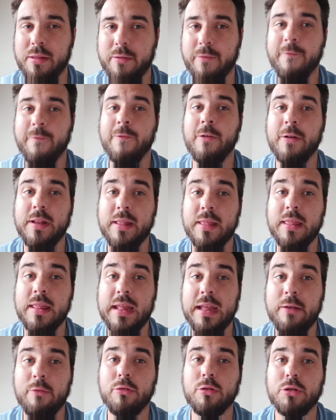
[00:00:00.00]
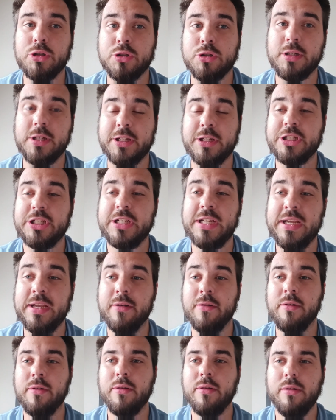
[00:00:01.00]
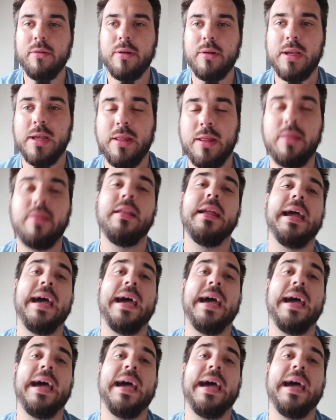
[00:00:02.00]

for the sequel trilogy, is to